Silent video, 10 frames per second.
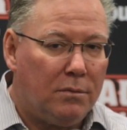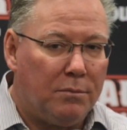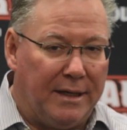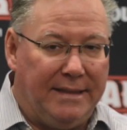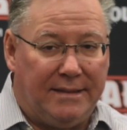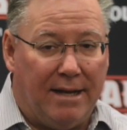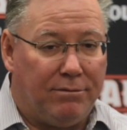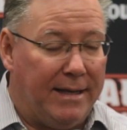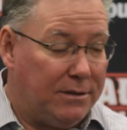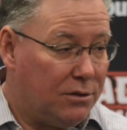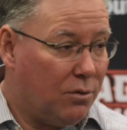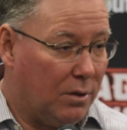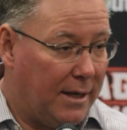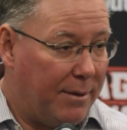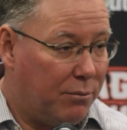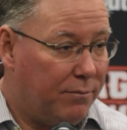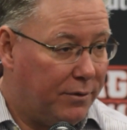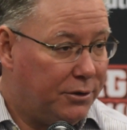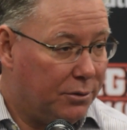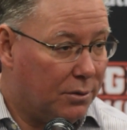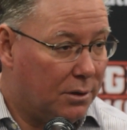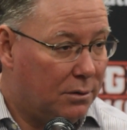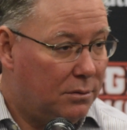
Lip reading: But he's definitely has a torn labrum for sure.